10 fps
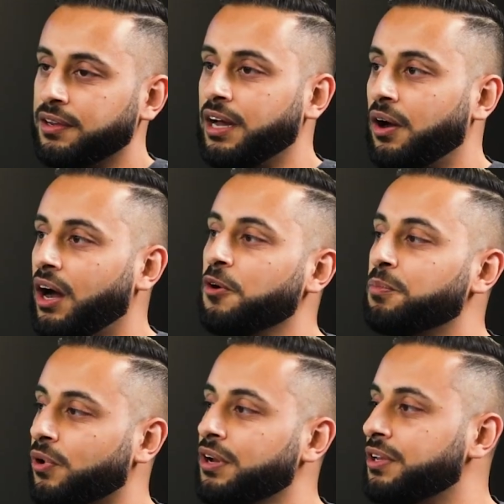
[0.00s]
Now, how
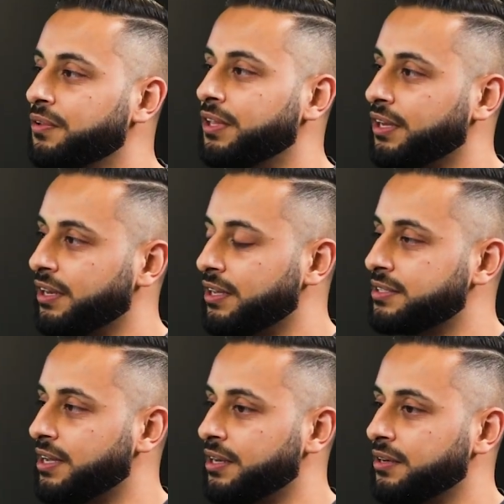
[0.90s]
important do you think it
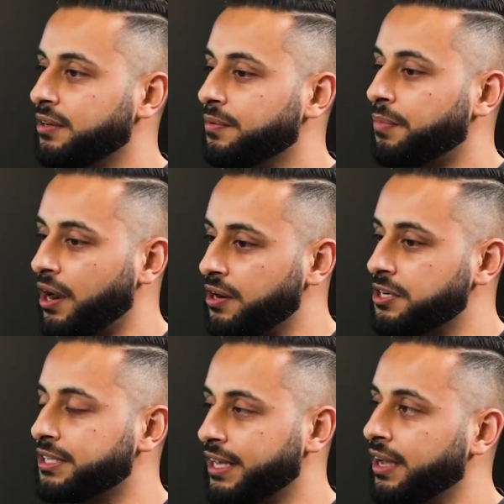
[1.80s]
is that
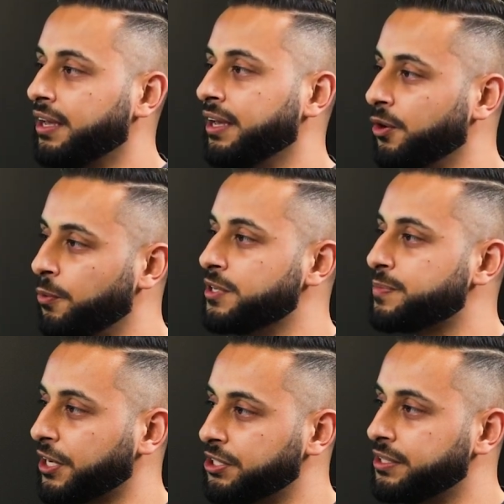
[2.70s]
buyers get a home
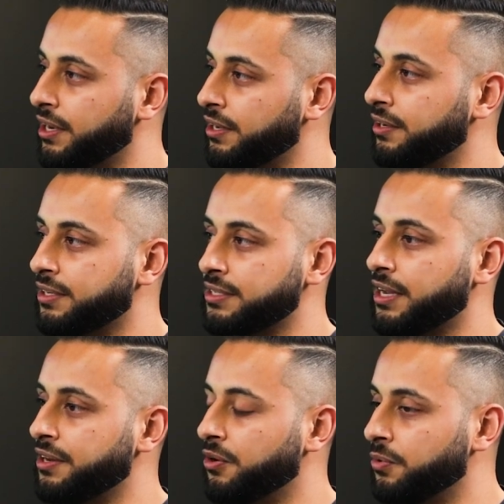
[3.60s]
inspection done? Because
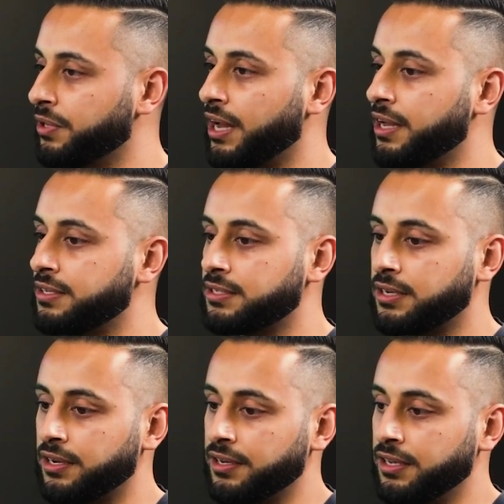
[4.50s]
I know that
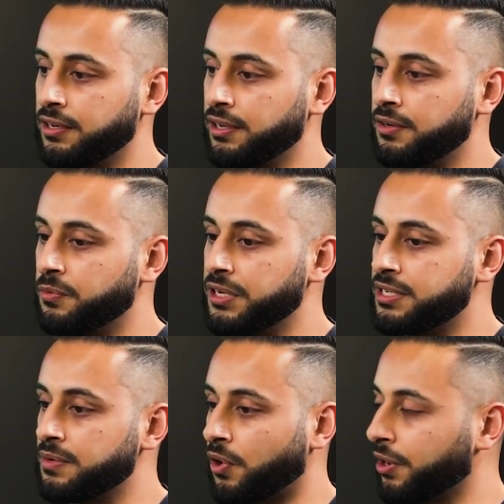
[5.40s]
in
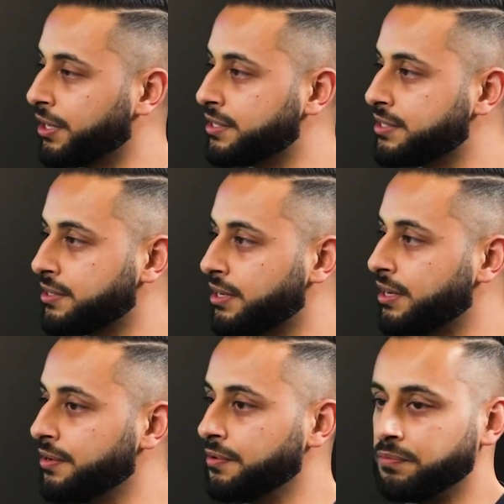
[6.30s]
recent markets,
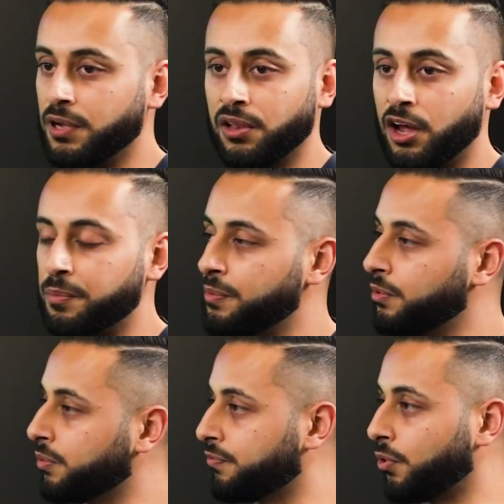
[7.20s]
a lot of
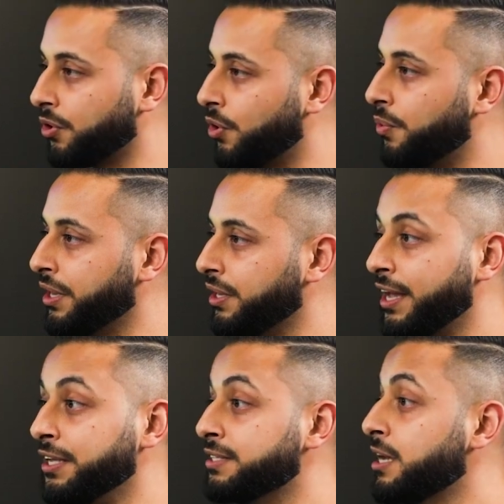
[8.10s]
people were foregoing
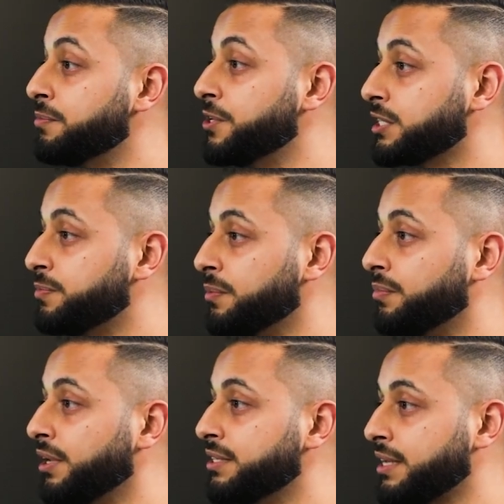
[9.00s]
any subjects being
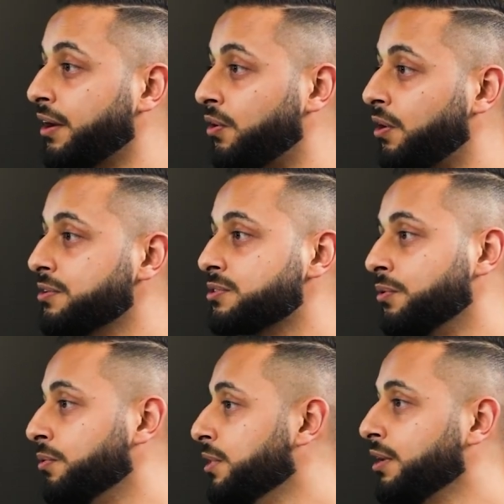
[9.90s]
placed at all.
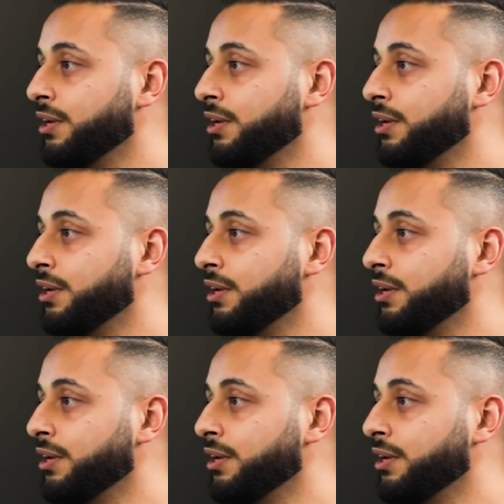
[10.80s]
So,